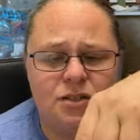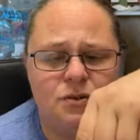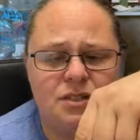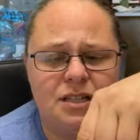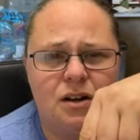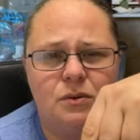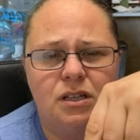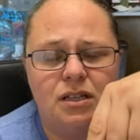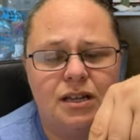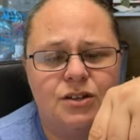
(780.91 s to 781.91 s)
So it's not
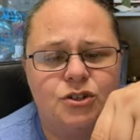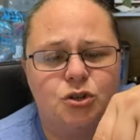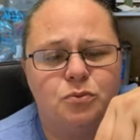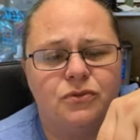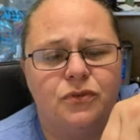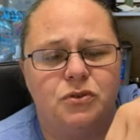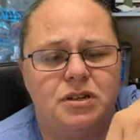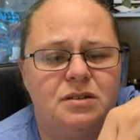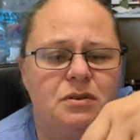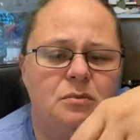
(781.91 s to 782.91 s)
really like super
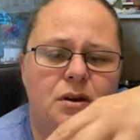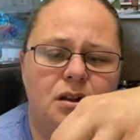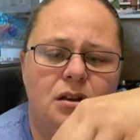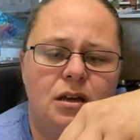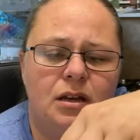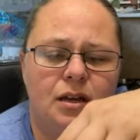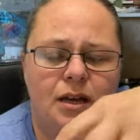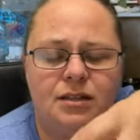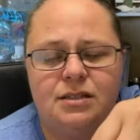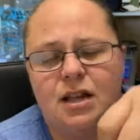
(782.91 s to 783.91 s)
fruity to me, but
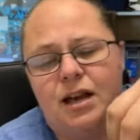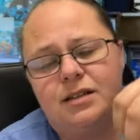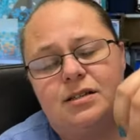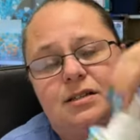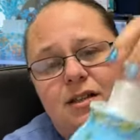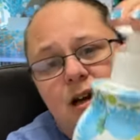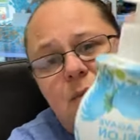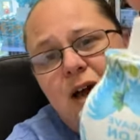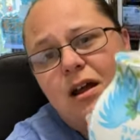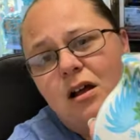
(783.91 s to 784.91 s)
it's nice. It's not
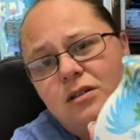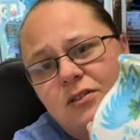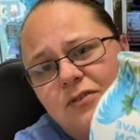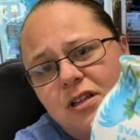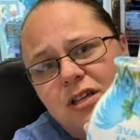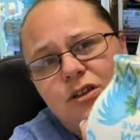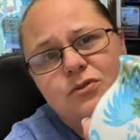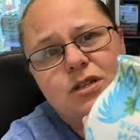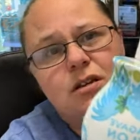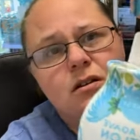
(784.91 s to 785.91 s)
bad. I'll definitely
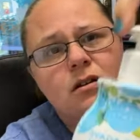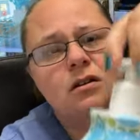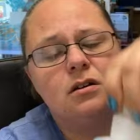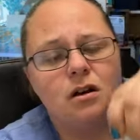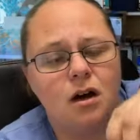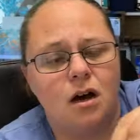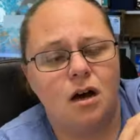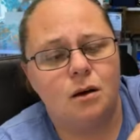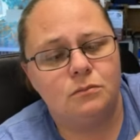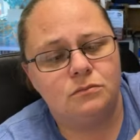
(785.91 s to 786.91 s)
use it.
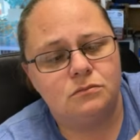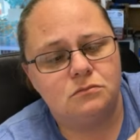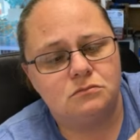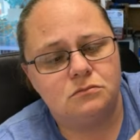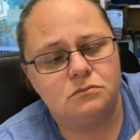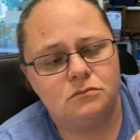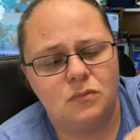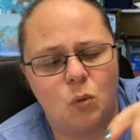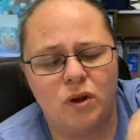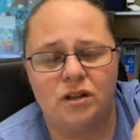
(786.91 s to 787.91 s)
Um,
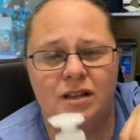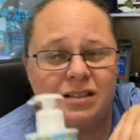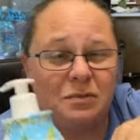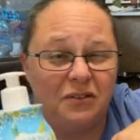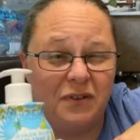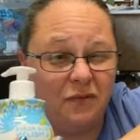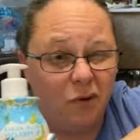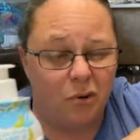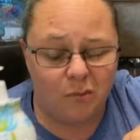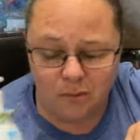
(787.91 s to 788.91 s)
what is it my
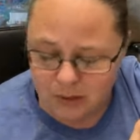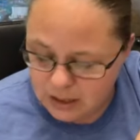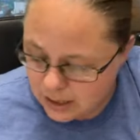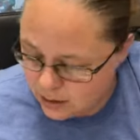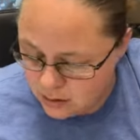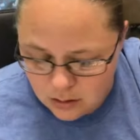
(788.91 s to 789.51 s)
favorite? Probably not.